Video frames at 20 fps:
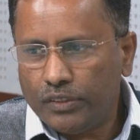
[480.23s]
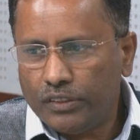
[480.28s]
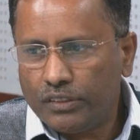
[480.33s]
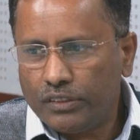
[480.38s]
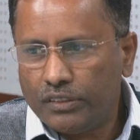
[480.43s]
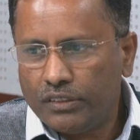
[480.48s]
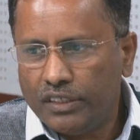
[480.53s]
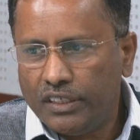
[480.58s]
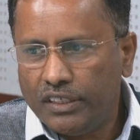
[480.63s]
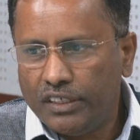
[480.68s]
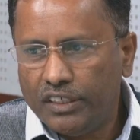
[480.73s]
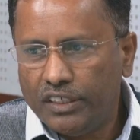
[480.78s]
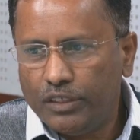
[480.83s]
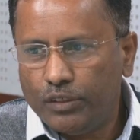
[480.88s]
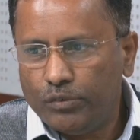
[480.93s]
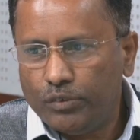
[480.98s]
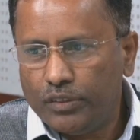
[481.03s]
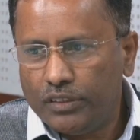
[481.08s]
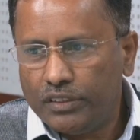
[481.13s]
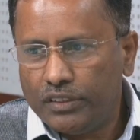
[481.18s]
they need to
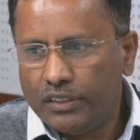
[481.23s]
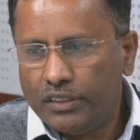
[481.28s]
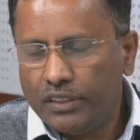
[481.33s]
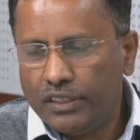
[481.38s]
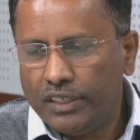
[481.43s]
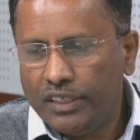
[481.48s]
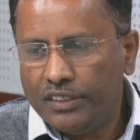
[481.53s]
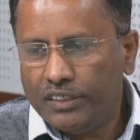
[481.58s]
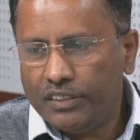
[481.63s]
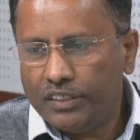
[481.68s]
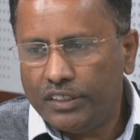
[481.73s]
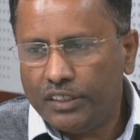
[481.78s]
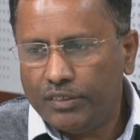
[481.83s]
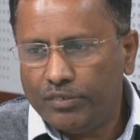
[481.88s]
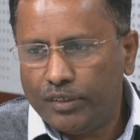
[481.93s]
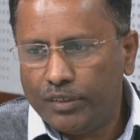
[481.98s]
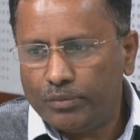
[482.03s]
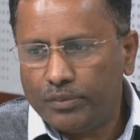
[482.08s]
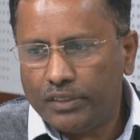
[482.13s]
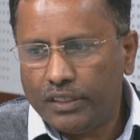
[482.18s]
visit AICTE
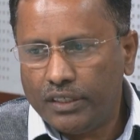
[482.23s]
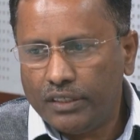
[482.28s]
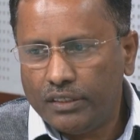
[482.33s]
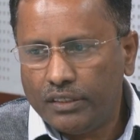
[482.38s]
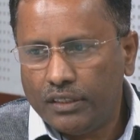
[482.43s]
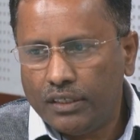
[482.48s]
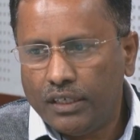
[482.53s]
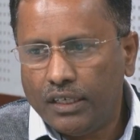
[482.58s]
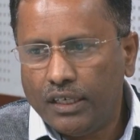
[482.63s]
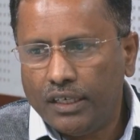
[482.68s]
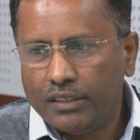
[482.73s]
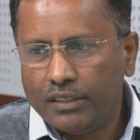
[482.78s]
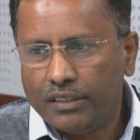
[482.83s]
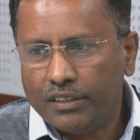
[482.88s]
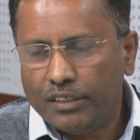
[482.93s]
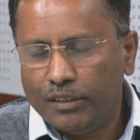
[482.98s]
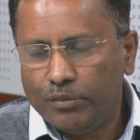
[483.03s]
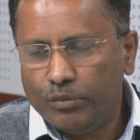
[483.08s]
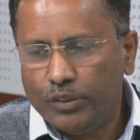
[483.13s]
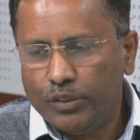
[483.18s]
website at
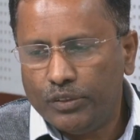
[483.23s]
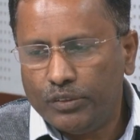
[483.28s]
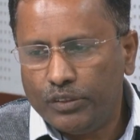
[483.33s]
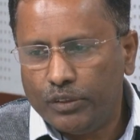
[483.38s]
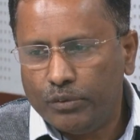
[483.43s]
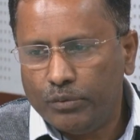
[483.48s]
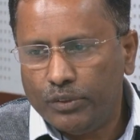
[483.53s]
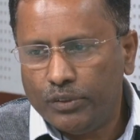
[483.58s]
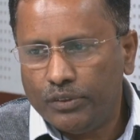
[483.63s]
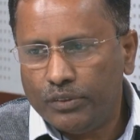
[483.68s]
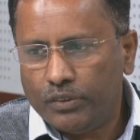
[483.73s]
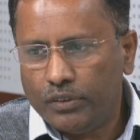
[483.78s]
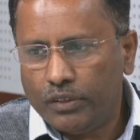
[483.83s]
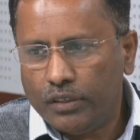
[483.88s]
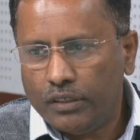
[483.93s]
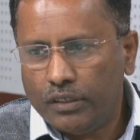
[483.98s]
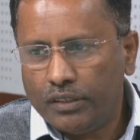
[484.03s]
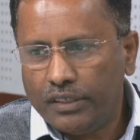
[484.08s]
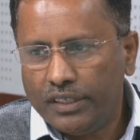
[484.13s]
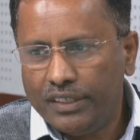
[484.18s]

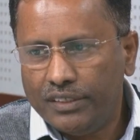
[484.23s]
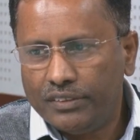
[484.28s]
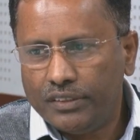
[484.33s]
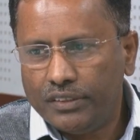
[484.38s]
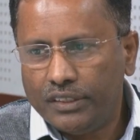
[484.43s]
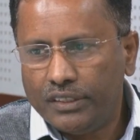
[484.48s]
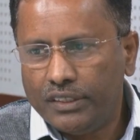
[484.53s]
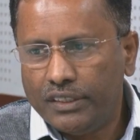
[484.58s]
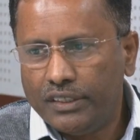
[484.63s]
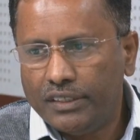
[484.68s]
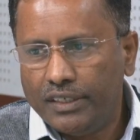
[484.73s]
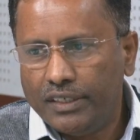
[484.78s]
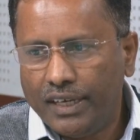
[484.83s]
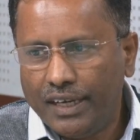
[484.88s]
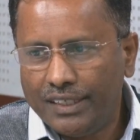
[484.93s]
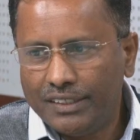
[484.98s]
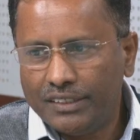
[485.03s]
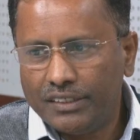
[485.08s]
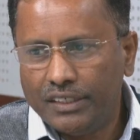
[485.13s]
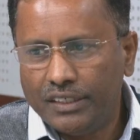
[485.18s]

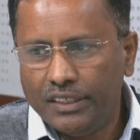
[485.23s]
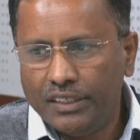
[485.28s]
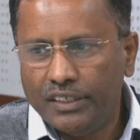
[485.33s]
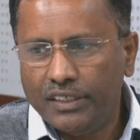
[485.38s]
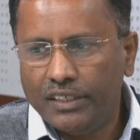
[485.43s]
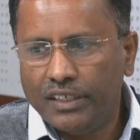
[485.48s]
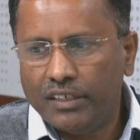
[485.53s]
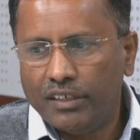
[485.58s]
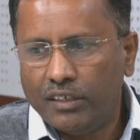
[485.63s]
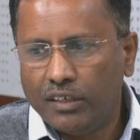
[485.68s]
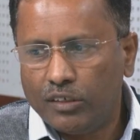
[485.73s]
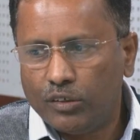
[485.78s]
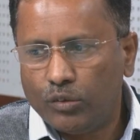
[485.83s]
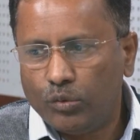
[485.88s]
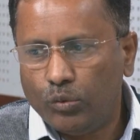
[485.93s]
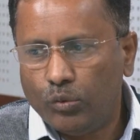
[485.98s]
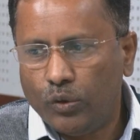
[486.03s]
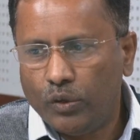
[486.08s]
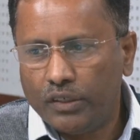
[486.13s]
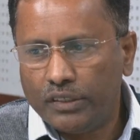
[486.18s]

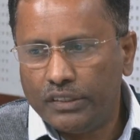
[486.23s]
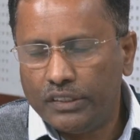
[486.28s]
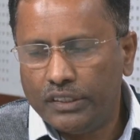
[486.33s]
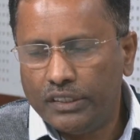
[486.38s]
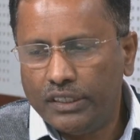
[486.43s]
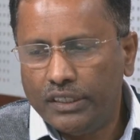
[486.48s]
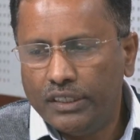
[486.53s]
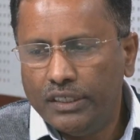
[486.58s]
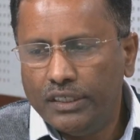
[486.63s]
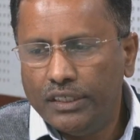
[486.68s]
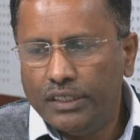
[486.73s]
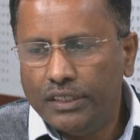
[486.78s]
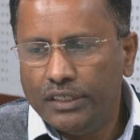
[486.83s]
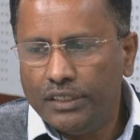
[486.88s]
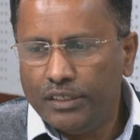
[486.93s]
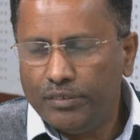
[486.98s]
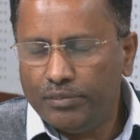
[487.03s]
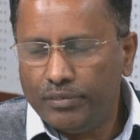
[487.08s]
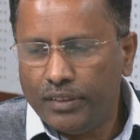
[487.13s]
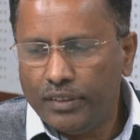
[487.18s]
www.aict-india.org.
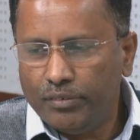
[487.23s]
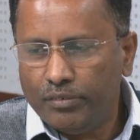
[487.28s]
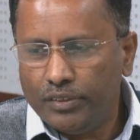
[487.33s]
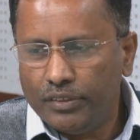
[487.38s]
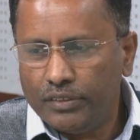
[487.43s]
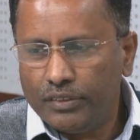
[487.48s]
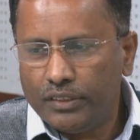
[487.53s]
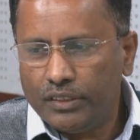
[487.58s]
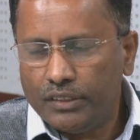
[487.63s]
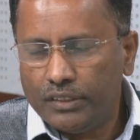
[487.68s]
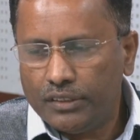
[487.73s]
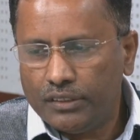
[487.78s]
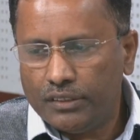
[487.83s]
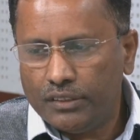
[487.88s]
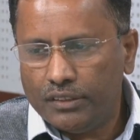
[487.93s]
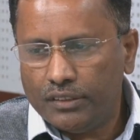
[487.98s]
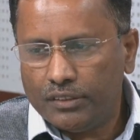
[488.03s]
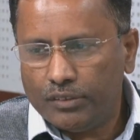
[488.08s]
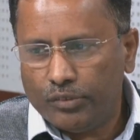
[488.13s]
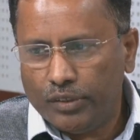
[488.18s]
If they visit
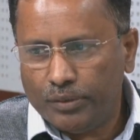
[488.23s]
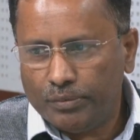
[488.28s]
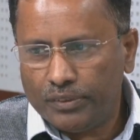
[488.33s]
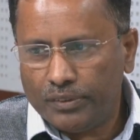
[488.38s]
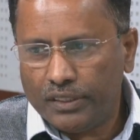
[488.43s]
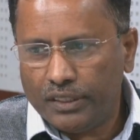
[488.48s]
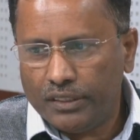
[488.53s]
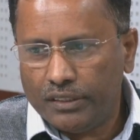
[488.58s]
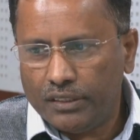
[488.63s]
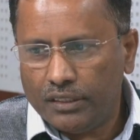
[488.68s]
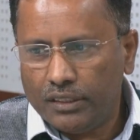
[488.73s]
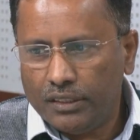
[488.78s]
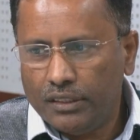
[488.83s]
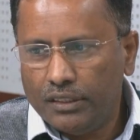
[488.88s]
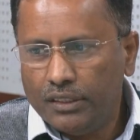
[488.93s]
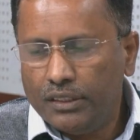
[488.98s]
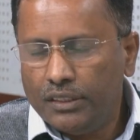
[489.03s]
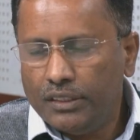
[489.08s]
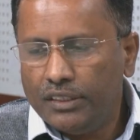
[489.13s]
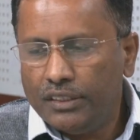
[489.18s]
this website,
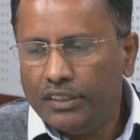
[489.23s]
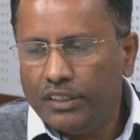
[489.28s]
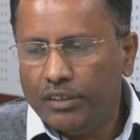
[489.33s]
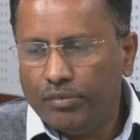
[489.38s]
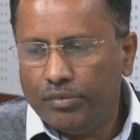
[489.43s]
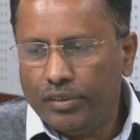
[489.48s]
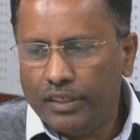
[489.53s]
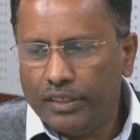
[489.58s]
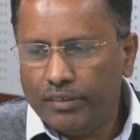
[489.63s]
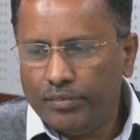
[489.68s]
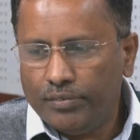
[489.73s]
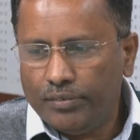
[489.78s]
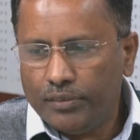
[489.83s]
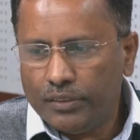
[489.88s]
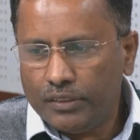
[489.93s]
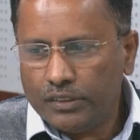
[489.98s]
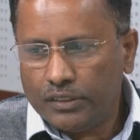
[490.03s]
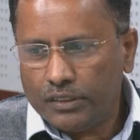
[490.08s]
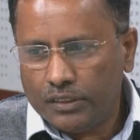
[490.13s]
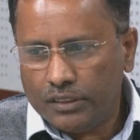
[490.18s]
in the very
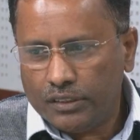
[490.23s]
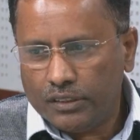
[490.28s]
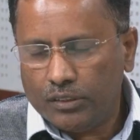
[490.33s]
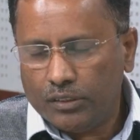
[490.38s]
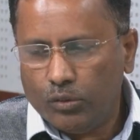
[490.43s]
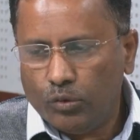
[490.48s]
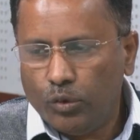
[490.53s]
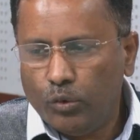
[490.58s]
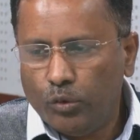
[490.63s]
first home